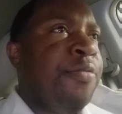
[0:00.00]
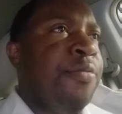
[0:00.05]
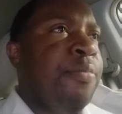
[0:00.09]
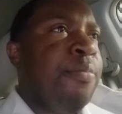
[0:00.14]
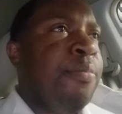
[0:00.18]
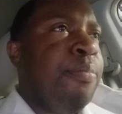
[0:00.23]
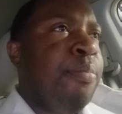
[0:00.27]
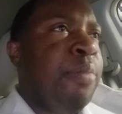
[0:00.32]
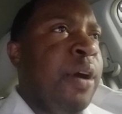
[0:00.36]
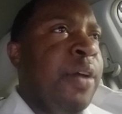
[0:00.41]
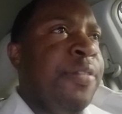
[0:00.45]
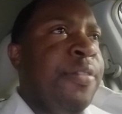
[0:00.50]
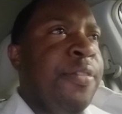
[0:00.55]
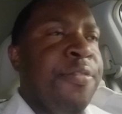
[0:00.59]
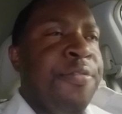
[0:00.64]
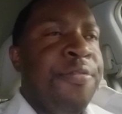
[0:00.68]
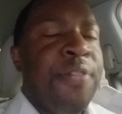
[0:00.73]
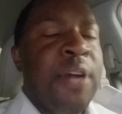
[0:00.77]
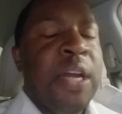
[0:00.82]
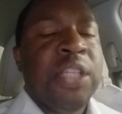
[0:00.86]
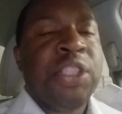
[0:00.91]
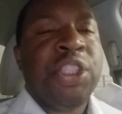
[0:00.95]
breath of
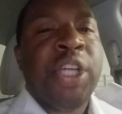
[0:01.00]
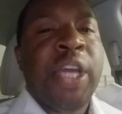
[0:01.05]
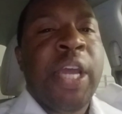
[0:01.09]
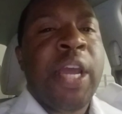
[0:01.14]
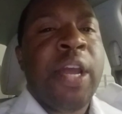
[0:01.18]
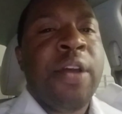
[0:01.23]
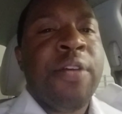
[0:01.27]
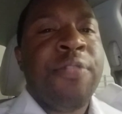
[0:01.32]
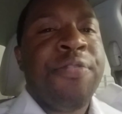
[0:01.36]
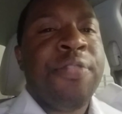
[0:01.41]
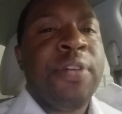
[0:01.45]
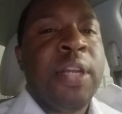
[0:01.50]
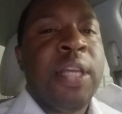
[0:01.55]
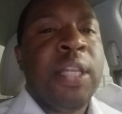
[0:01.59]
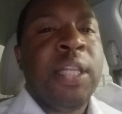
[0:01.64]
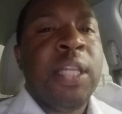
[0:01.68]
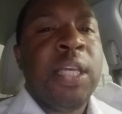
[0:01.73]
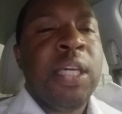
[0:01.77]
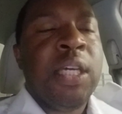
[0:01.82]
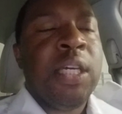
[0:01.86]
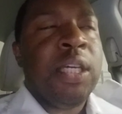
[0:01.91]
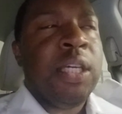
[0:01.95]
fresh air for the
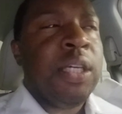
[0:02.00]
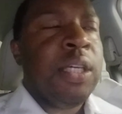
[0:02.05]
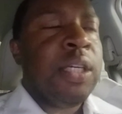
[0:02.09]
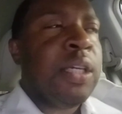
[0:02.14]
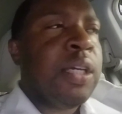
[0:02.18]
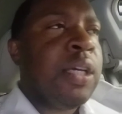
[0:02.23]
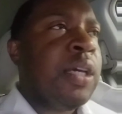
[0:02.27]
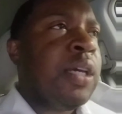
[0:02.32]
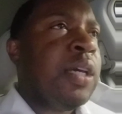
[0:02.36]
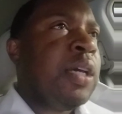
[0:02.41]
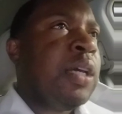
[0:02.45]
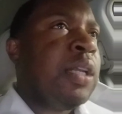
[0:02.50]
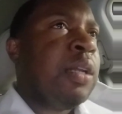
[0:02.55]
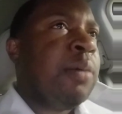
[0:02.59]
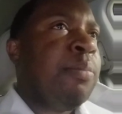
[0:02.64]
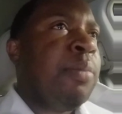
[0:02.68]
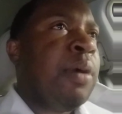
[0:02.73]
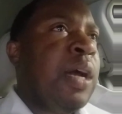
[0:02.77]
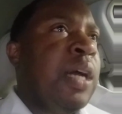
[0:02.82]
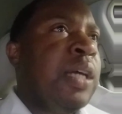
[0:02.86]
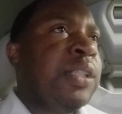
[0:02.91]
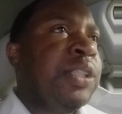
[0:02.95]
league.
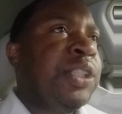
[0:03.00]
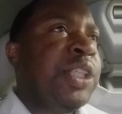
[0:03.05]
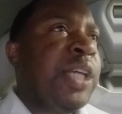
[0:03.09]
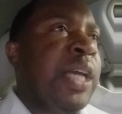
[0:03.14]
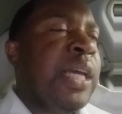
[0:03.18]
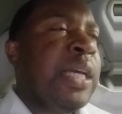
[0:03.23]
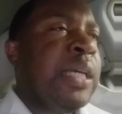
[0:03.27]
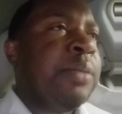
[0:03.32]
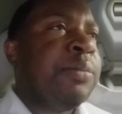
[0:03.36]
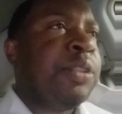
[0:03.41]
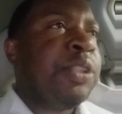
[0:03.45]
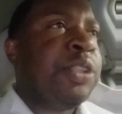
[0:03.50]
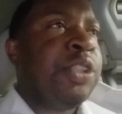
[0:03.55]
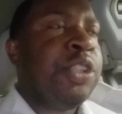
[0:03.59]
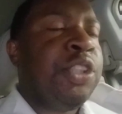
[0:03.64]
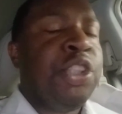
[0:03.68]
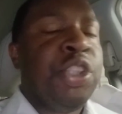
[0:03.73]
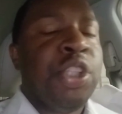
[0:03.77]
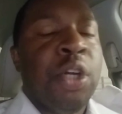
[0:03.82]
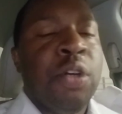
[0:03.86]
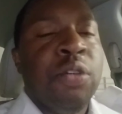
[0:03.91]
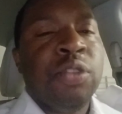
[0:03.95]
LeBron James is the
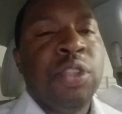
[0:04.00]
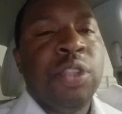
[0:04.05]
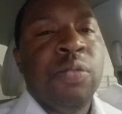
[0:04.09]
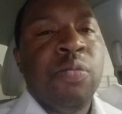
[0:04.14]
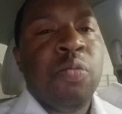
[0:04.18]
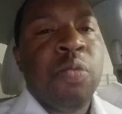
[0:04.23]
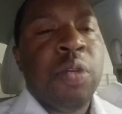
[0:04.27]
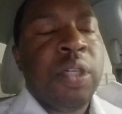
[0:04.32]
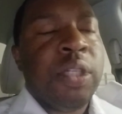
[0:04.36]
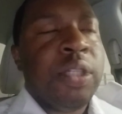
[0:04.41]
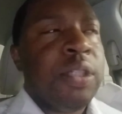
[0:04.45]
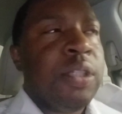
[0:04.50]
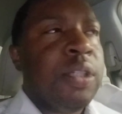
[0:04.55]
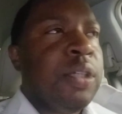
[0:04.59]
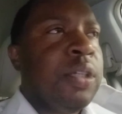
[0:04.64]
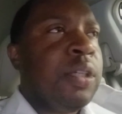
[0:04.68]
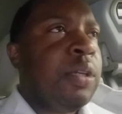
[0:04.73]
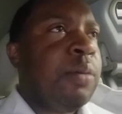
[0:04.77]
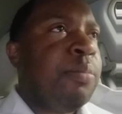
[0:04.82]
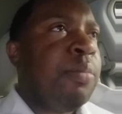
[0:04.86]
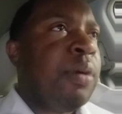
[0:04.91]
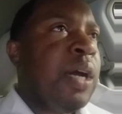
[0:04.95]
chosen one.
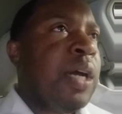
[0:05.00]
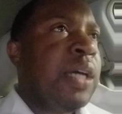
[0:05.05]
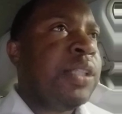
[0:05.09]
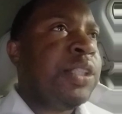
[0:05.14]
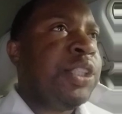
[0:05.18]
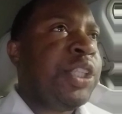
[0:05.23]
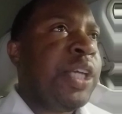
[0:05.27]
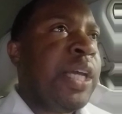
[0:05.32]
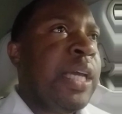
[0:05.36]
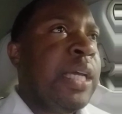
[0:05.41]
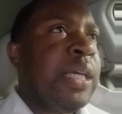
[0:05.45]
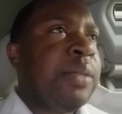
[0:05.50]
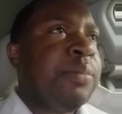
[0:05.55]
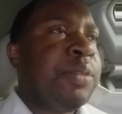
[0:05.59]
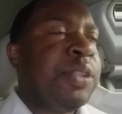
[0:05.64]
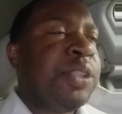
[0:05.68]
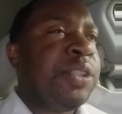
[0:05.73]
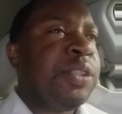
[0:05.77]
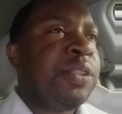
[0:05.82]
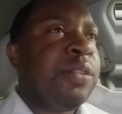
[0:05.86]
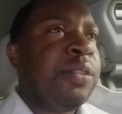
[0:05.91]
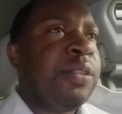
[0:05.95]
LeBron
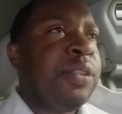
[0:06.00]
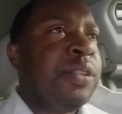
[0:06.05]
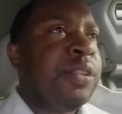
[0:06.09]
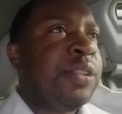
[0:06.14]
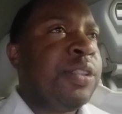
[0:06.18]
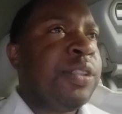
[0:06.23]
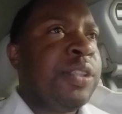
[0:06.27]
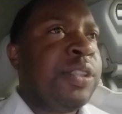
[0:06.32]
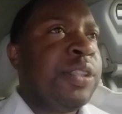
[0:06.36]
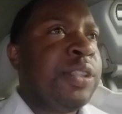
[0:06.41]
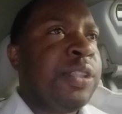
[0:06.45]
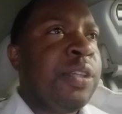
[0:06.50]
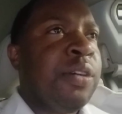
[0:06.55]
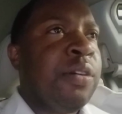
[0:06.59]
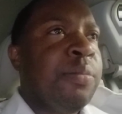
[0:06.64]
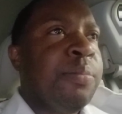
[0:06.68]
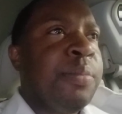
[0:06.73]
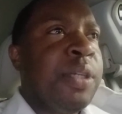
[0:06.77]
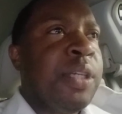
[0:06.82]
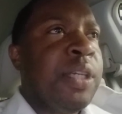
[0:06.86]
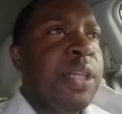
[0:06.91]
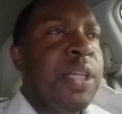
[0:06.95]
James is going to
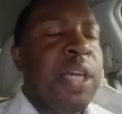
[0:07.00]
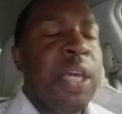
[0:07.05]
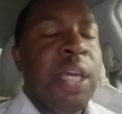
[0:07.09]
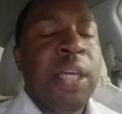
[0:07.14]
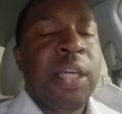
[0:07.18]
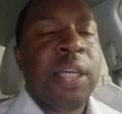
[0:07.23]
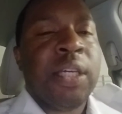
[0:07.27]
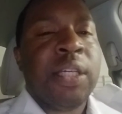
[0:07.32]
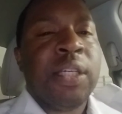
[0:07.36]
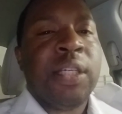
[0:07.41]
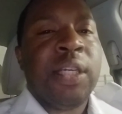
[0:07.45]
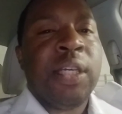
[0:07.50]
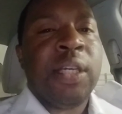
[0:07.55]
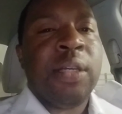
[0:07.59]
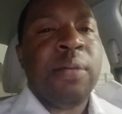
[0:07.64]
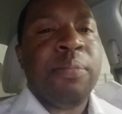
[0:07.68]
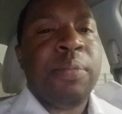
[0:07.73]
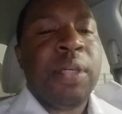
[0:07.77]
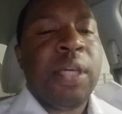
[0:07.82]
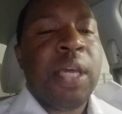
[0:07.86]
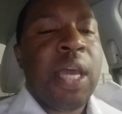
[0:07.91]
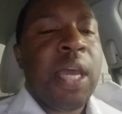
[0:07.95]
be the king of the
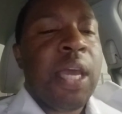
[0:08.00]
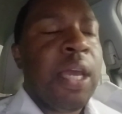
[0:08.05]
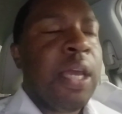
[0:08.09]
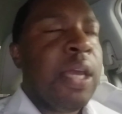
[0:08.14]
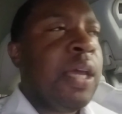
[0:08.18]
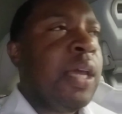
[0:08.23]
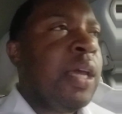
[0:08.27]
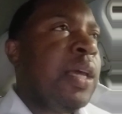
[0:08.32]
NBA.